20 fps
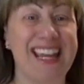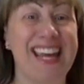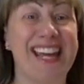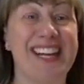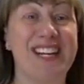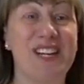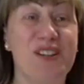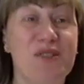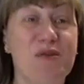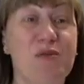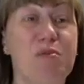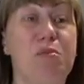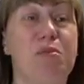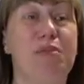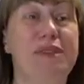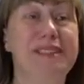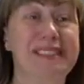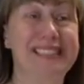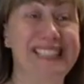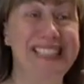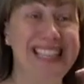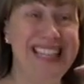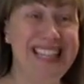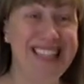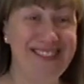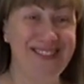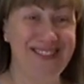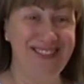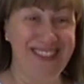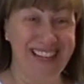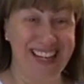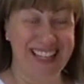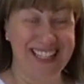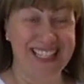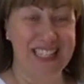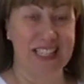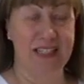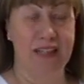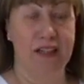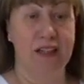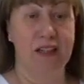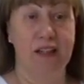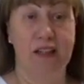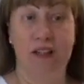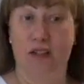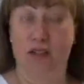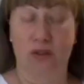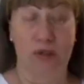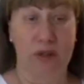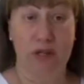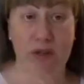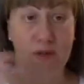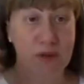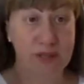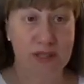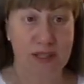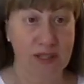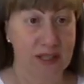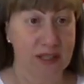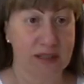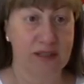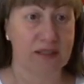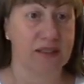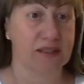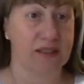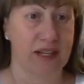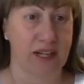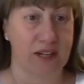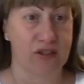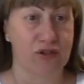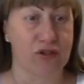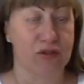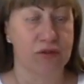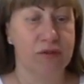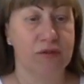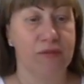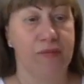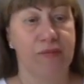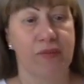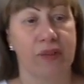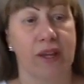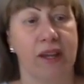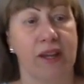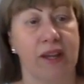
Can you believe it? So he was an intellectual